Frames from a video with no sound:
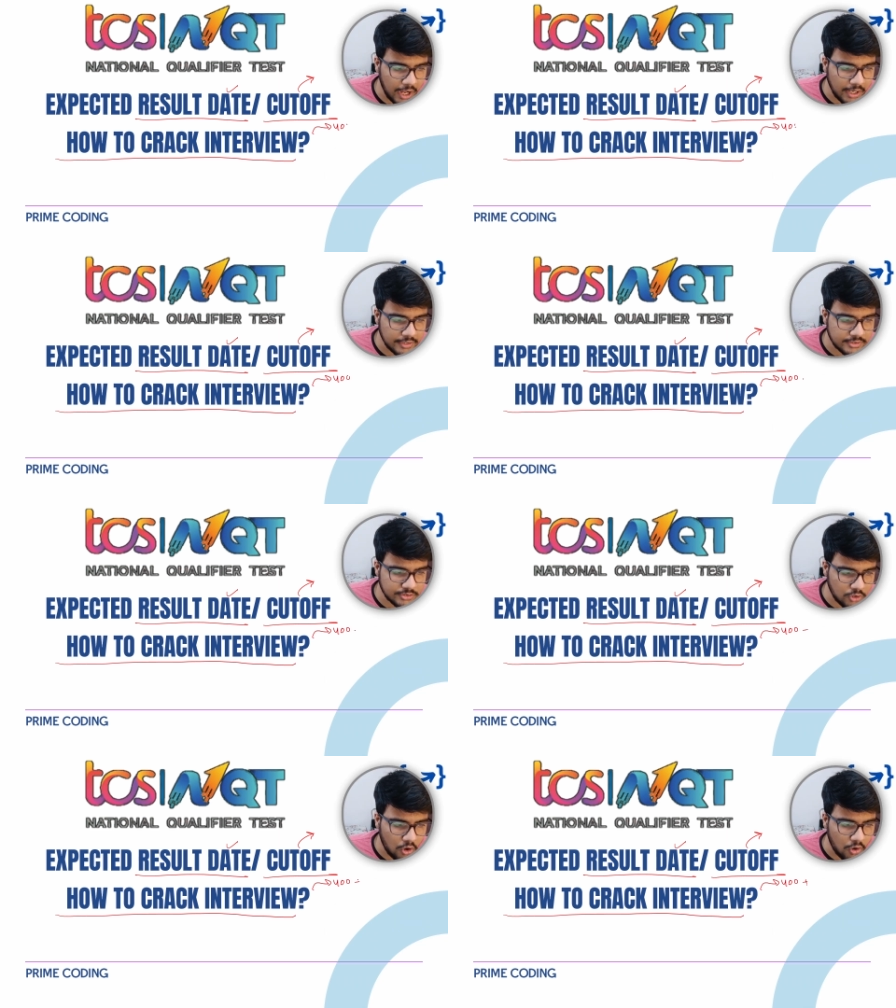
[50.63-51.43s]

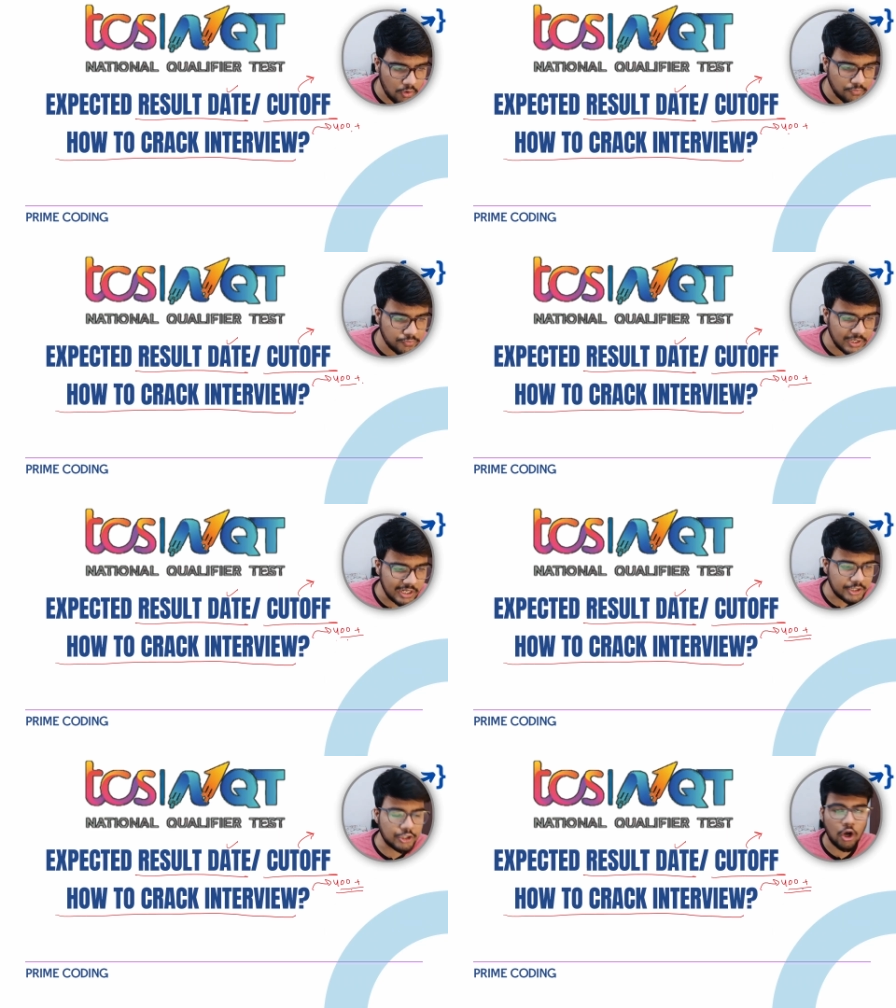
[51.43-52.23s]
hours of
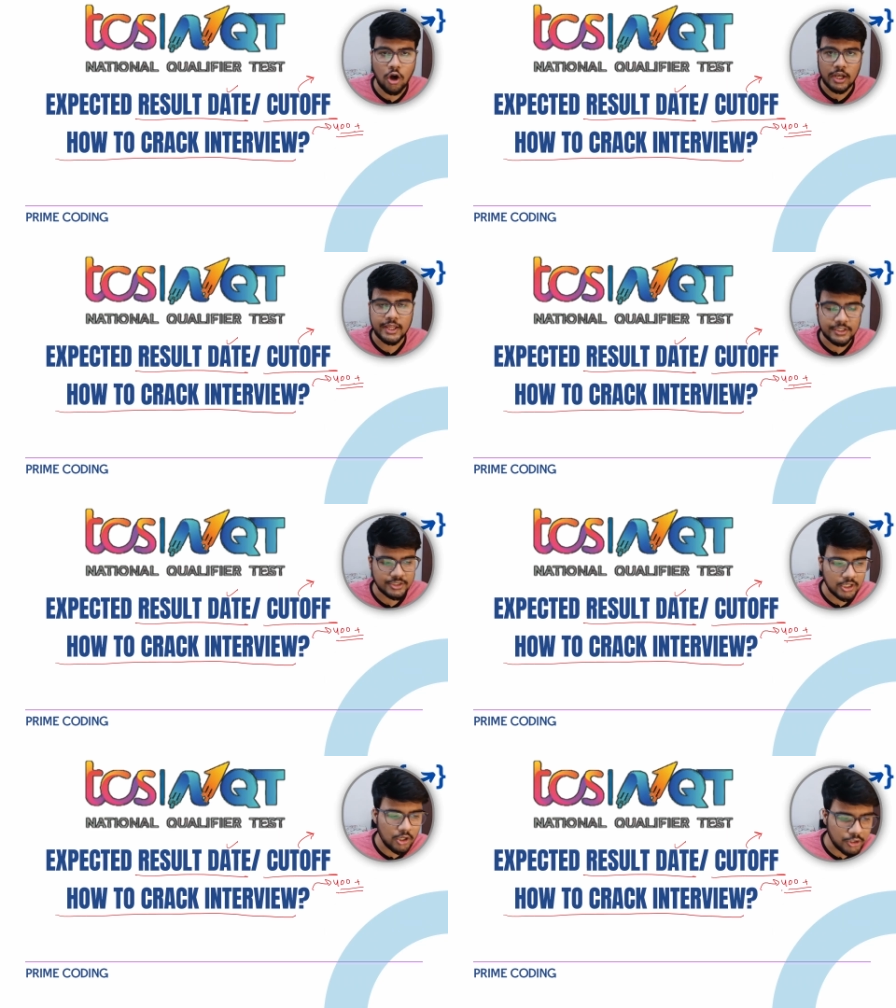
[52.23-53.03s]
knowledge